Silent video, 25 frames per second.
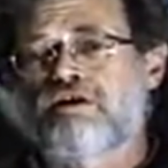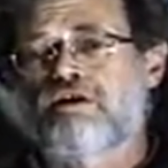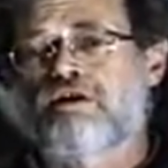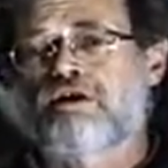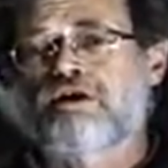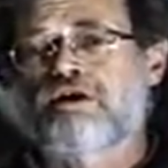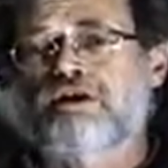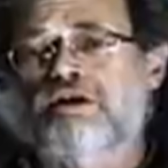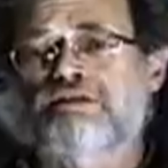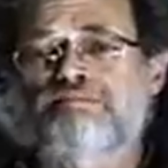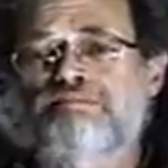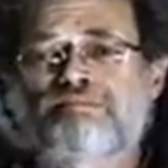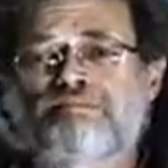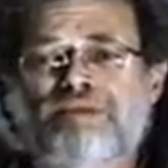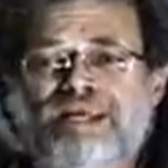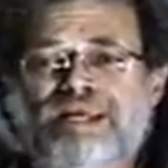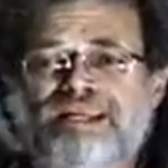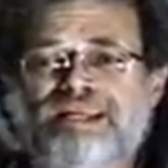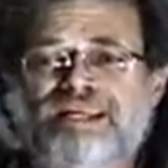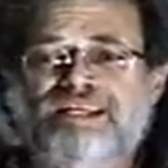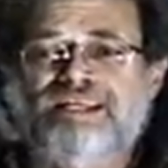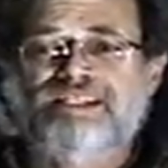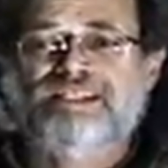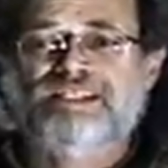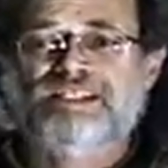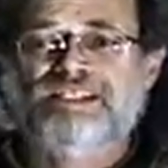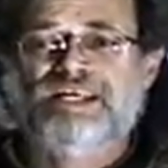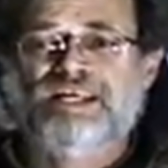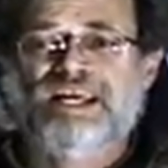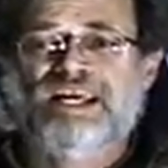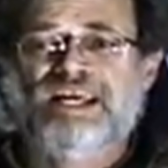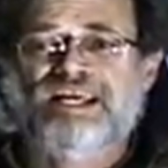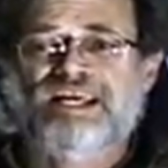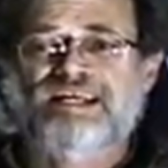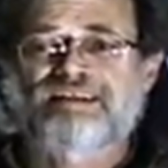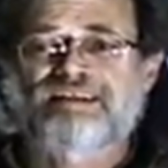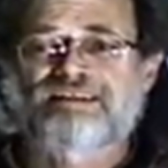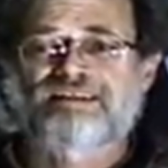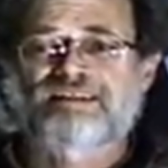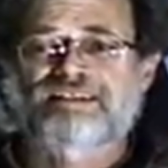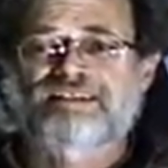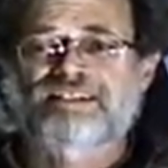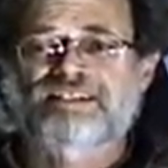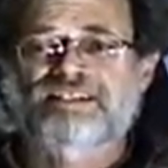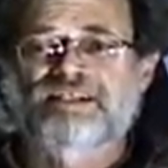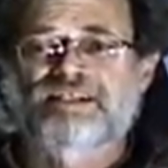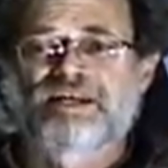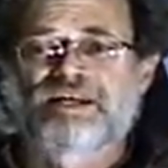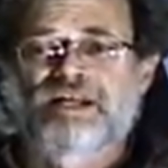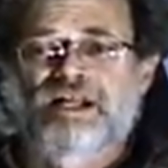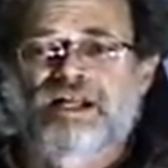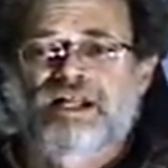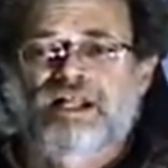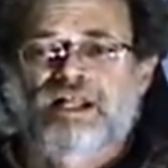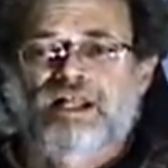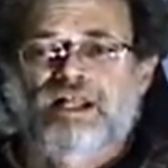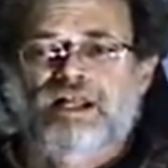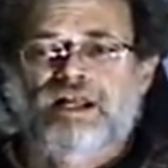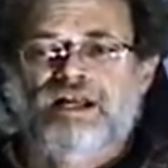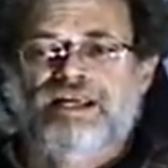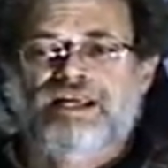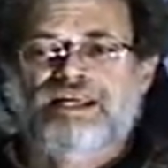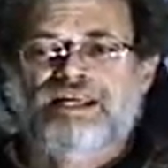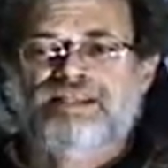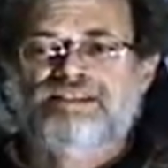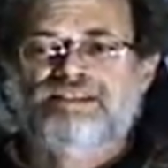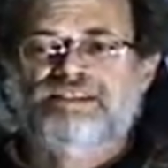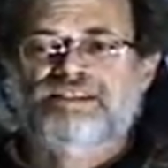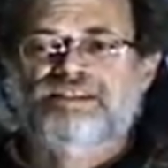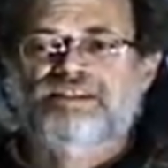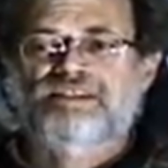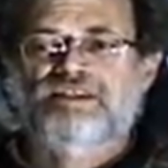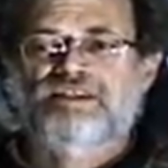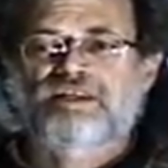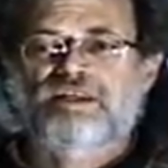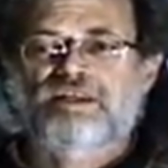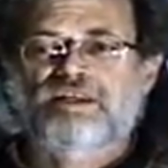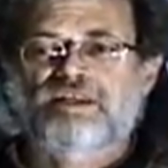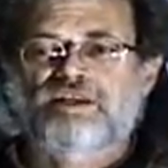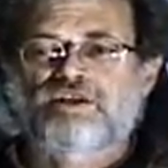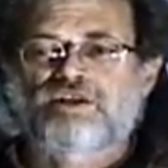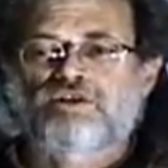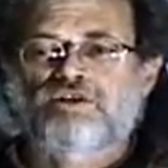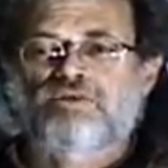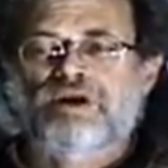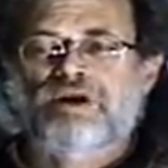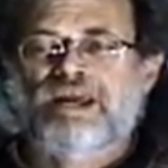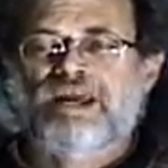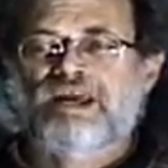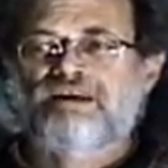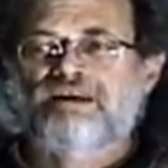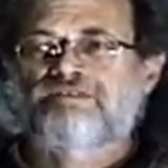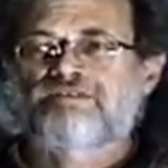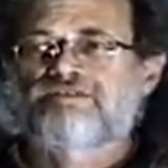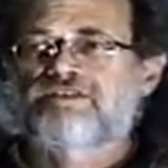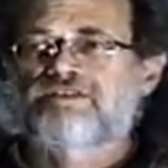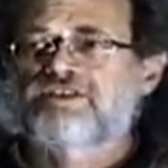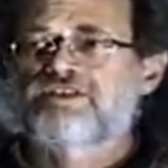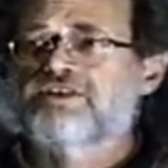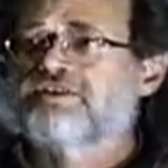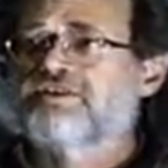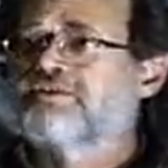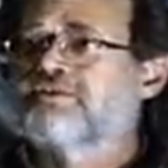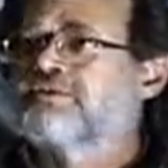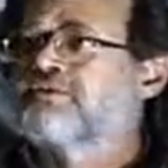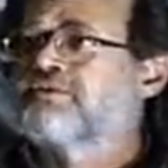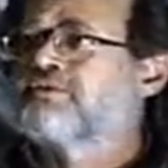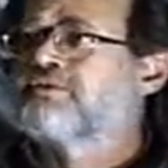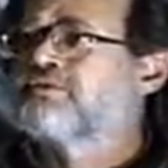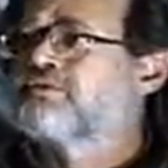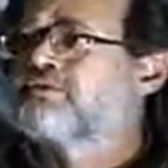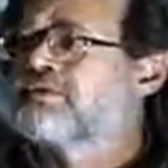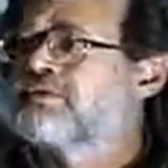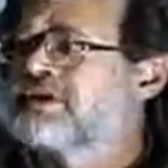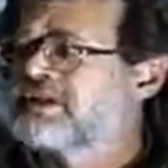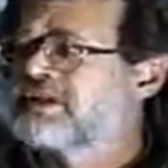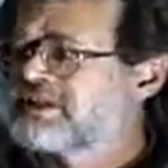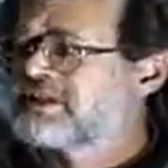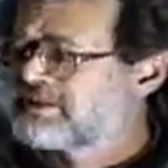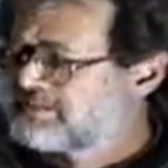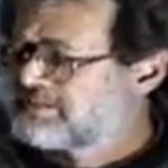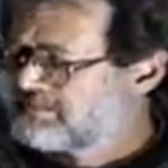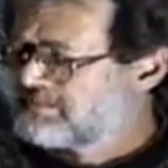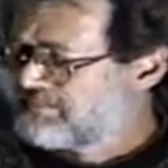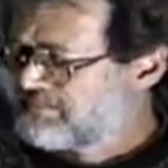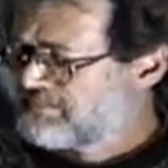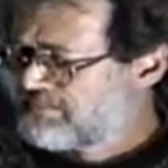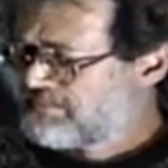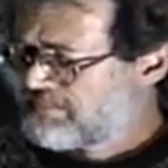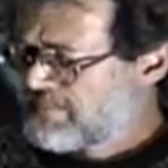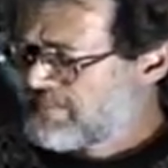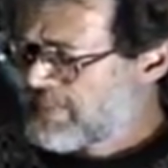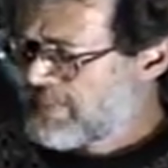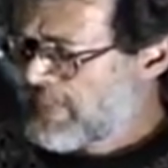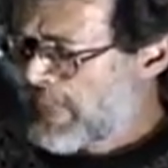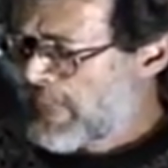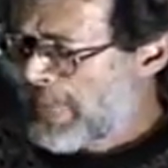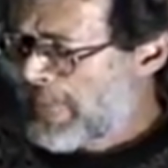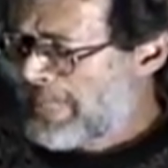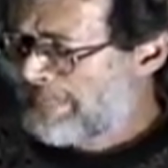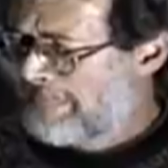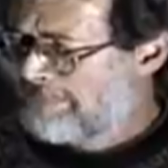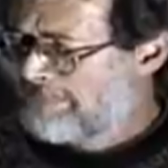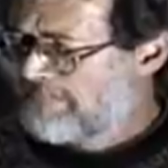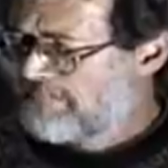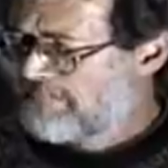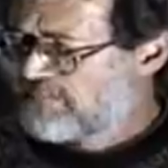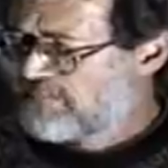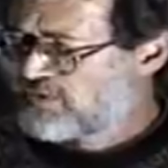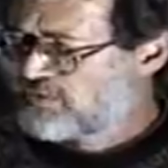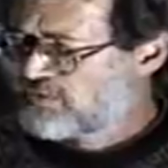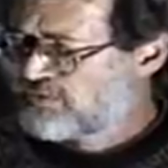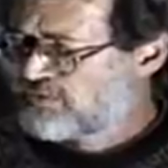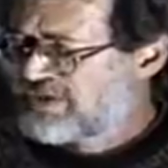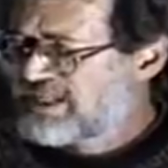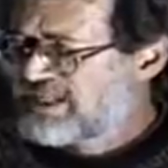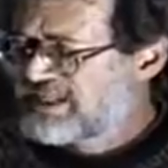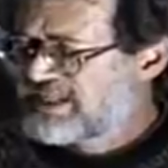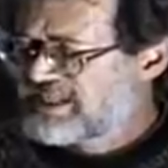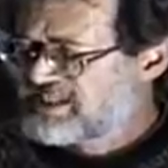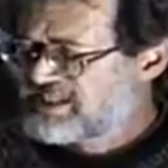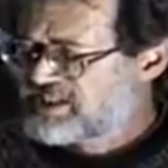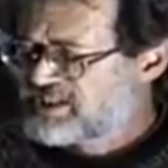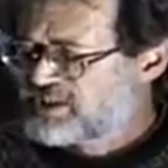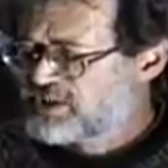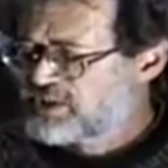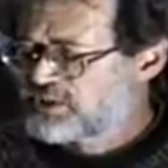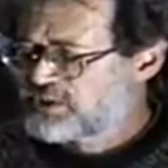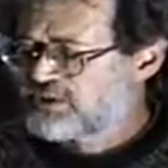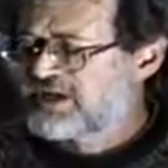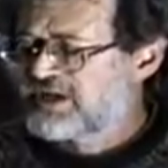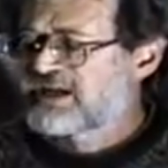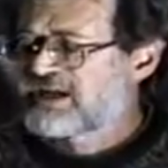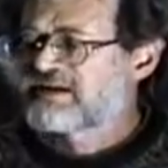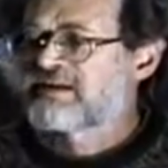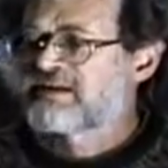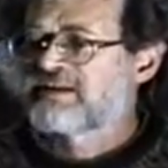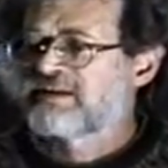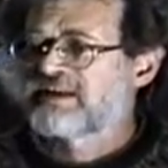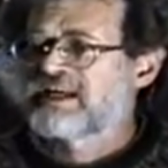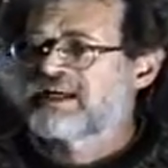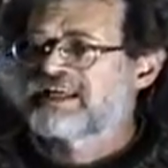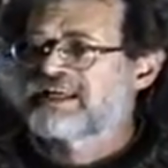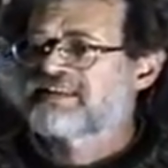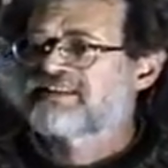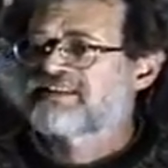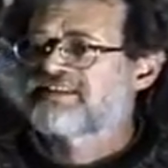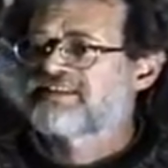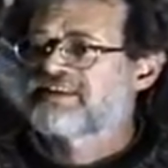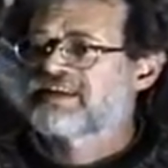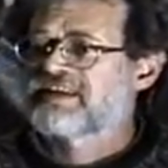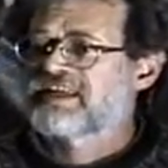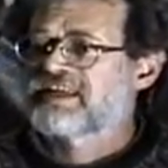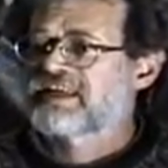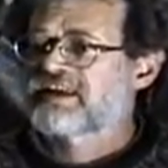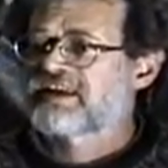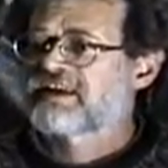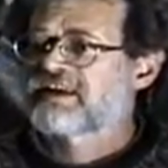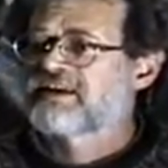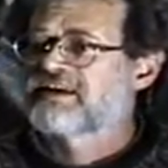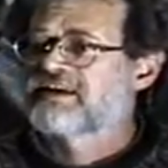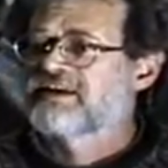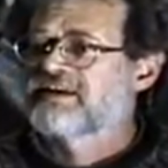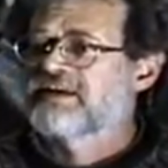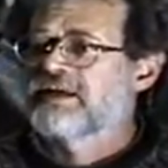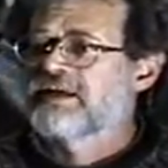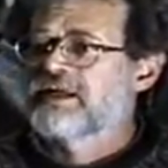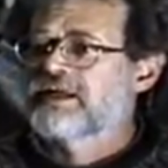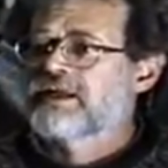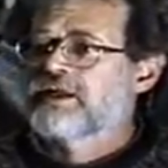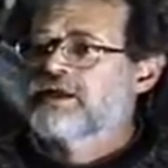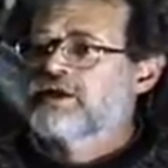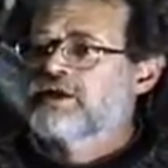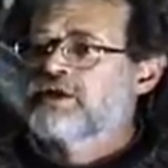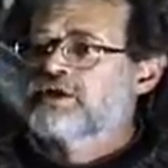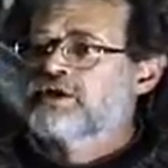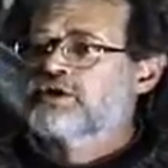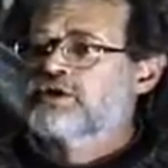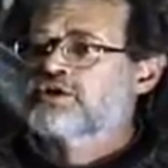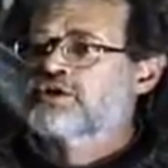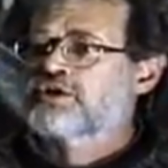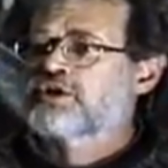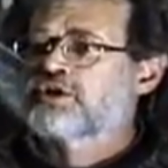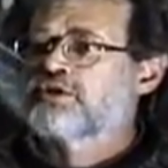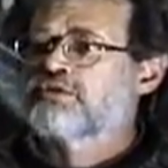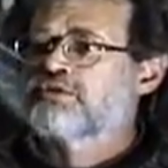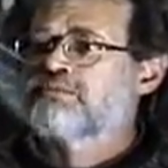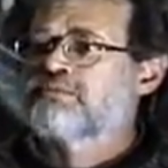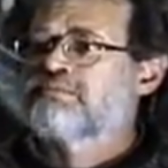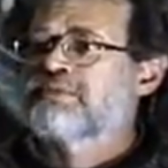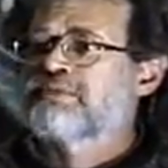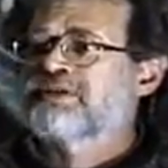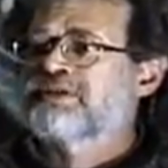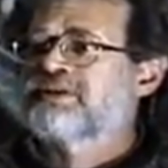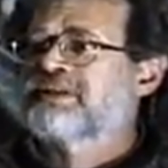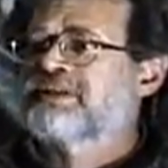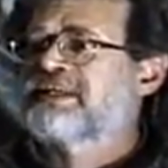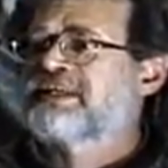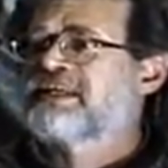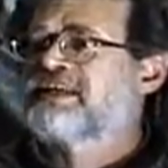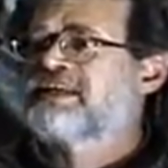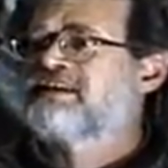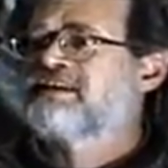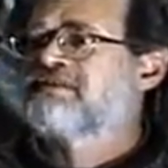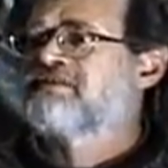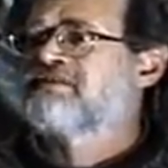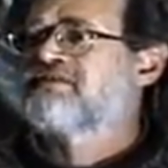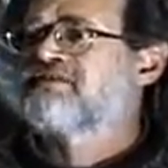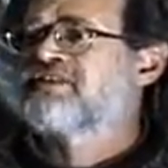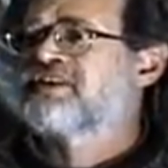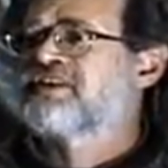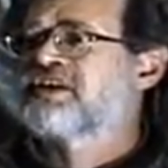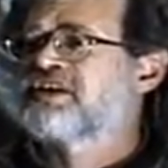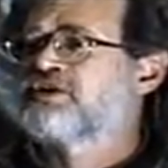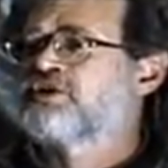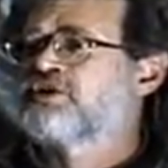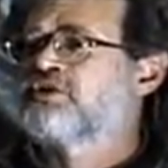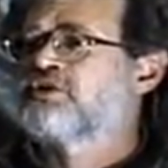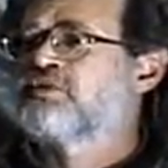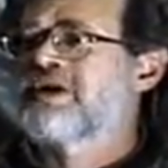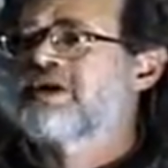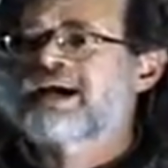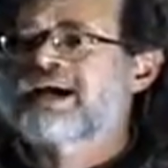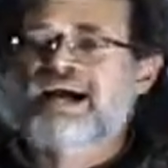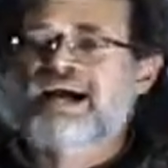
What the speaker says: on many scales. You have to really struggle, I think, to believe that you